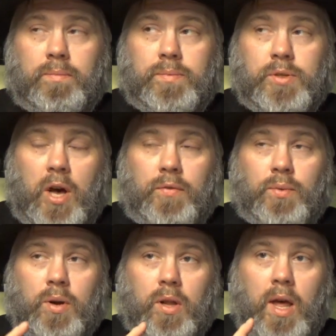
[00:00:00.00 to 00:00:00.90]

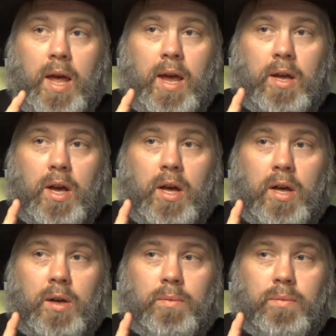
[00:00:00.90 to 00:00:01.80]
software like
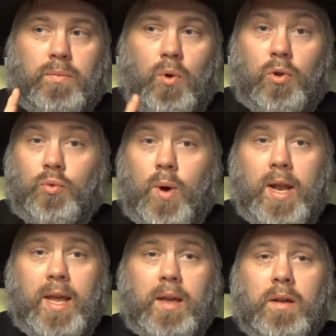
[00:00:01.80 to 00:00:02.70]

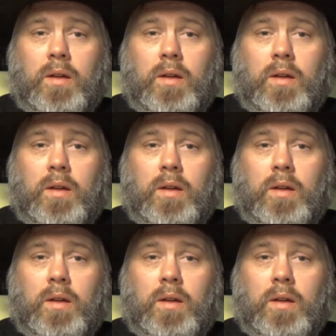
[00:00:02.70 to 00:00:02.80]
Roll20,